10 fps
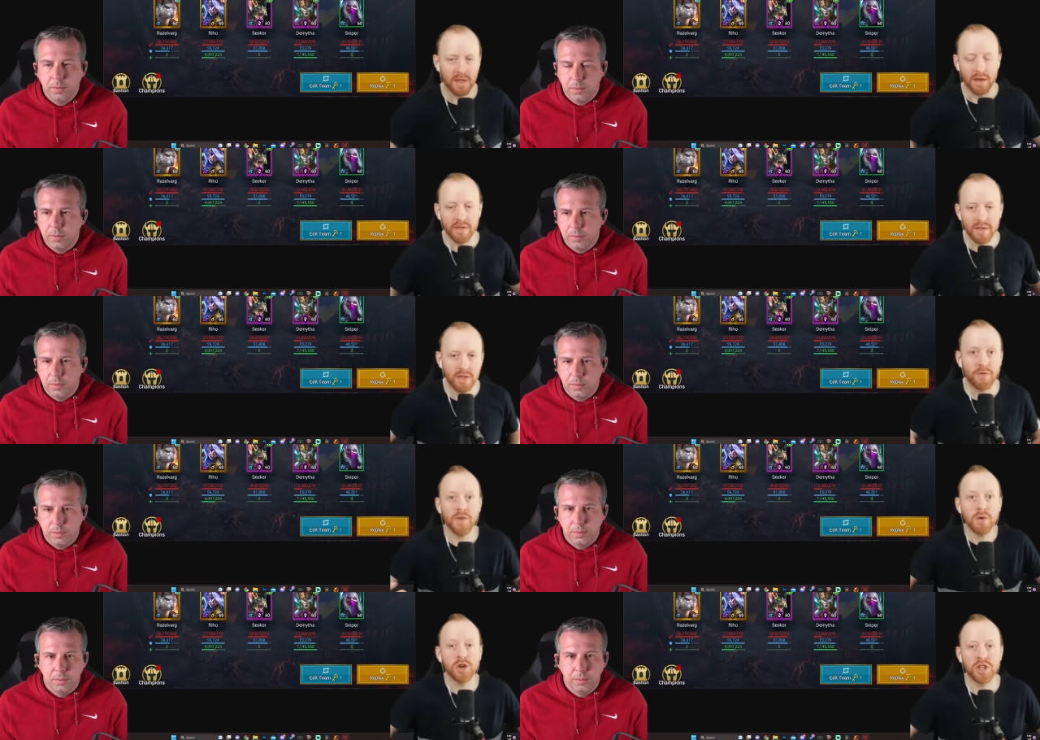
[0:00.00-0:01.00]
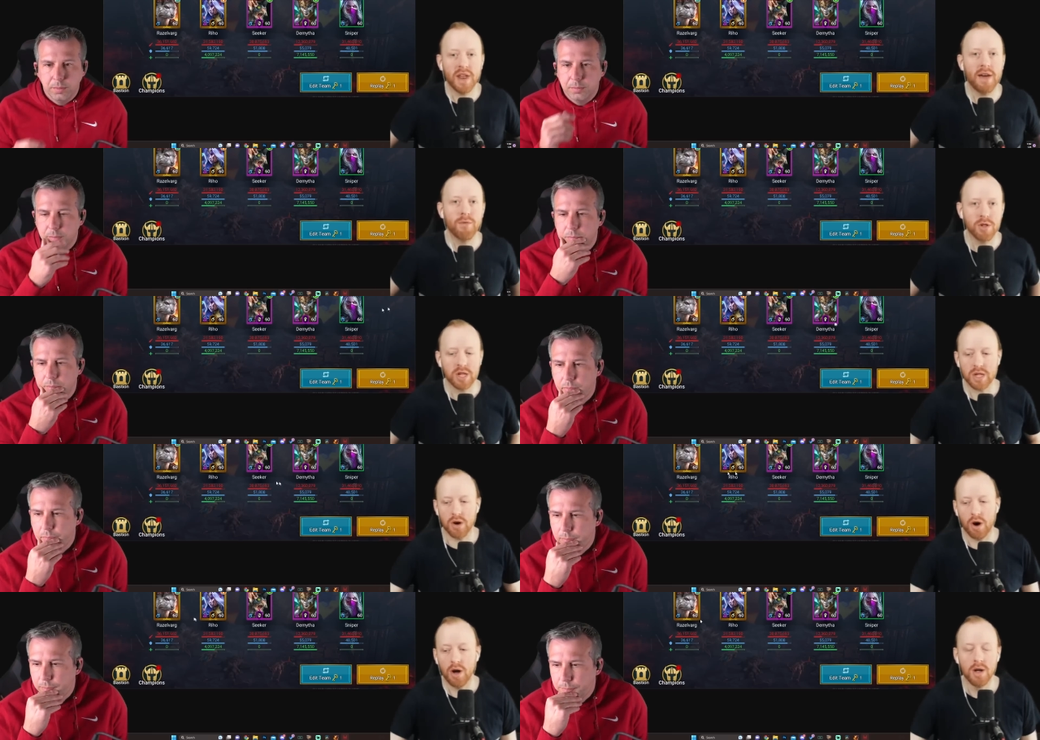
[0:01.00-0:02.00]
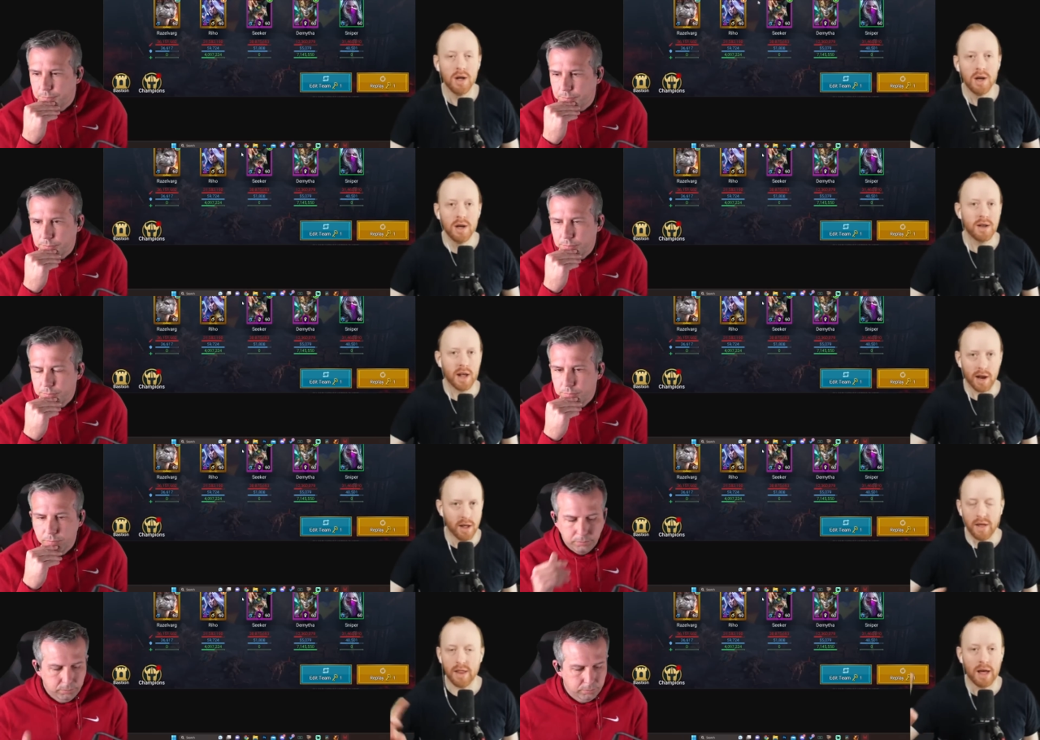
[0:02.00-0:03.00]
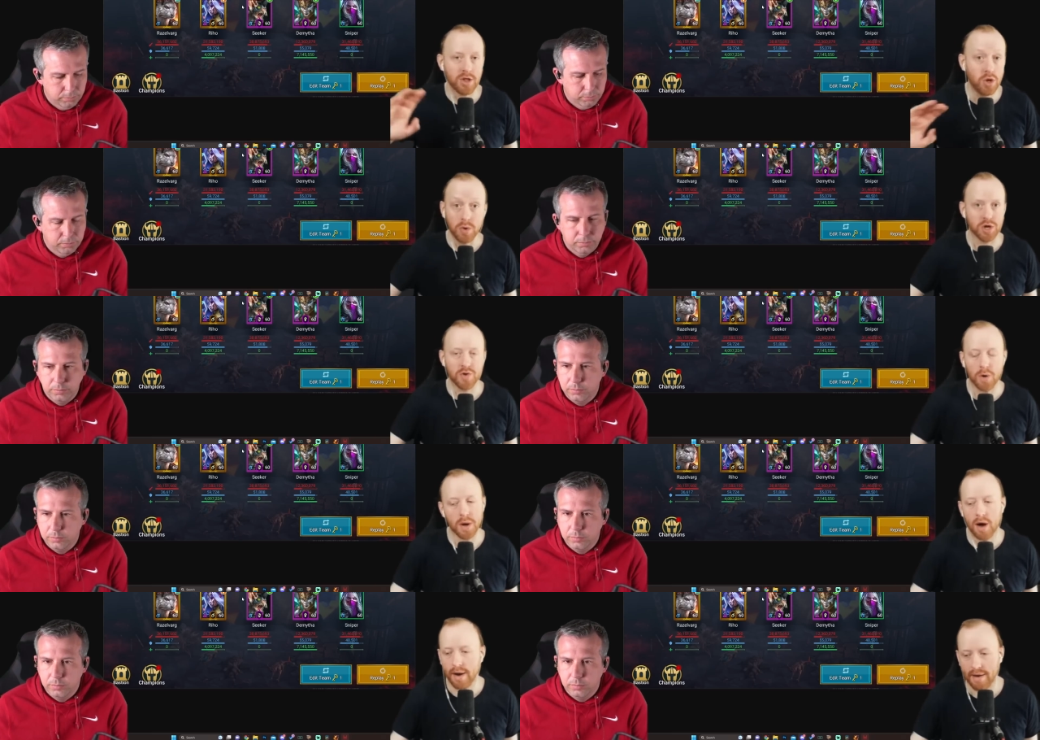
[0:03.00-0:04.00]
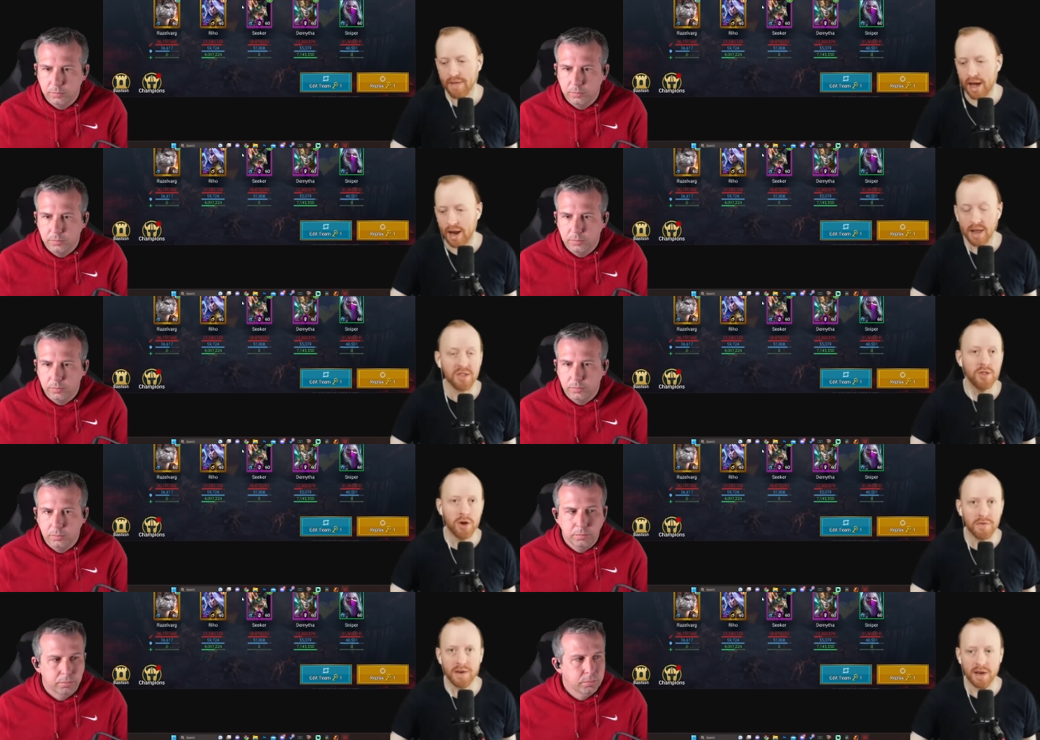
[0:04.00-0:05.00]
Speaker 1: the, the fusion that everyone just got no no no that, that's too strong we can't have that let's nerf